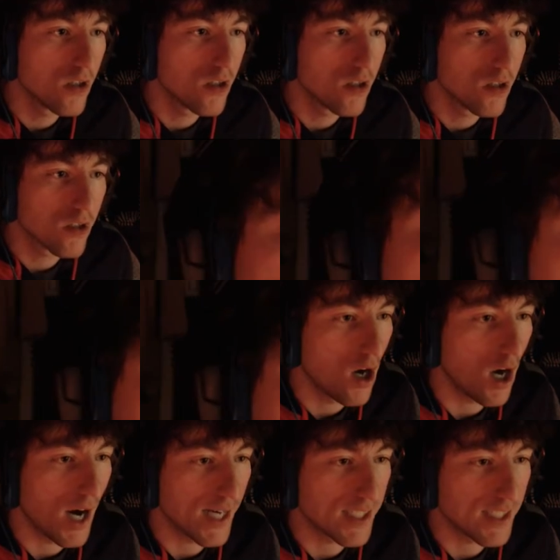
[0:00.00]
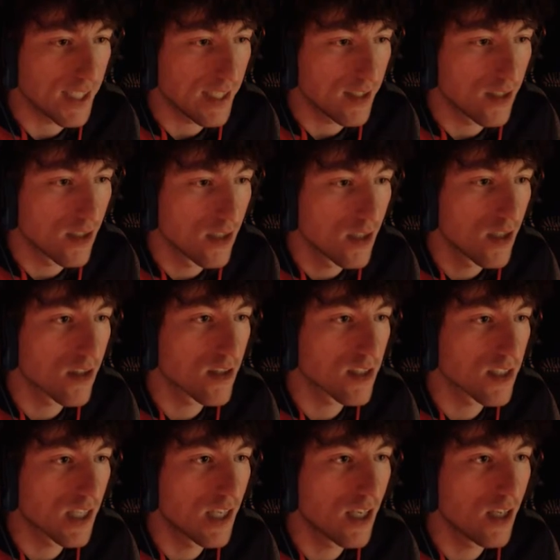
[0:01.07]
Oh, I need this
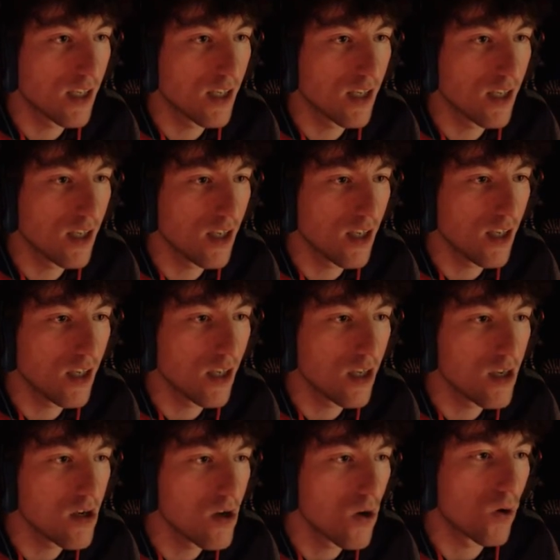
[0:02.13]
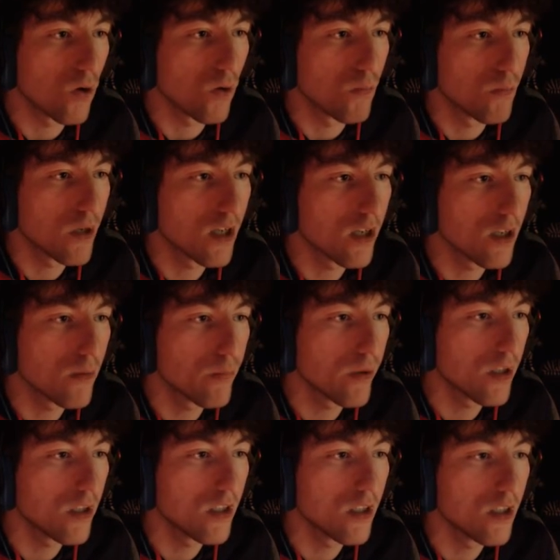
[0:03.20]
key. Oh,
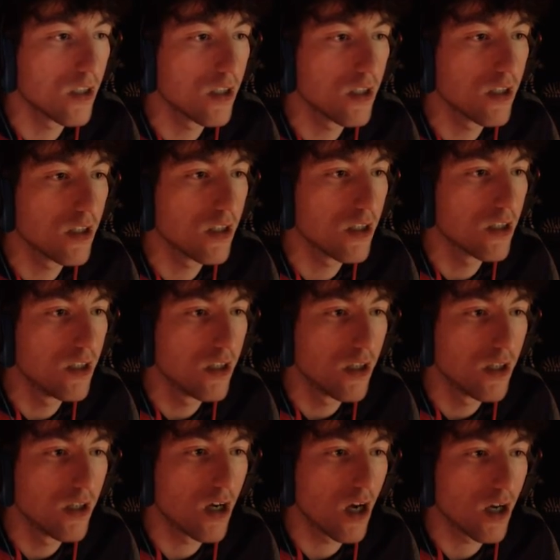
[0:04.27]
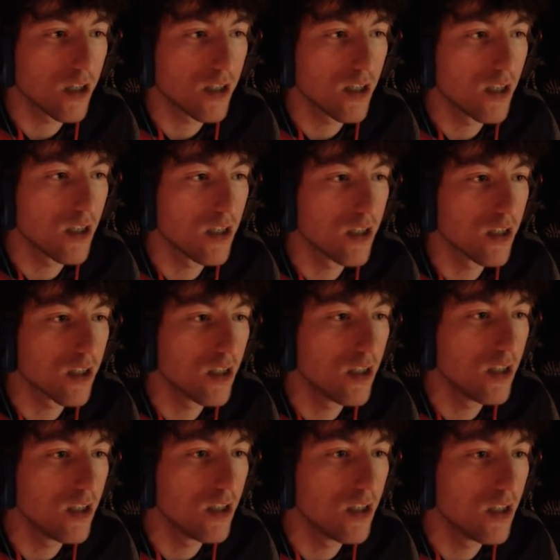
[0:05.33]
baby. I need a
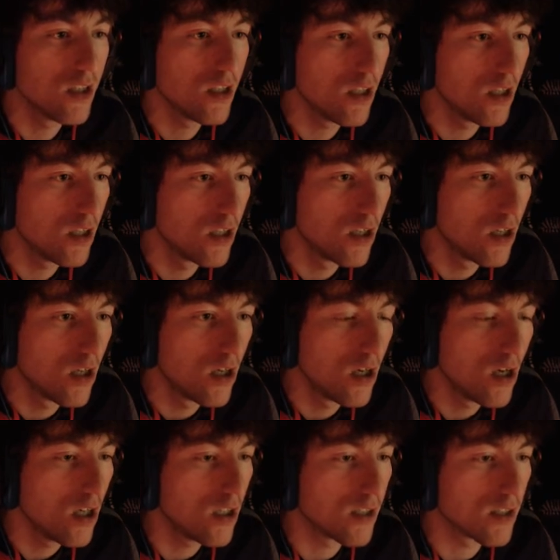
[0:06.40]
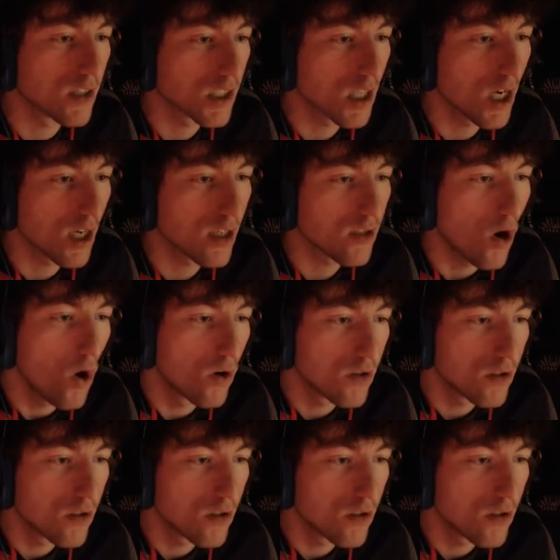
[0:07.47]
key. Inside. Oh!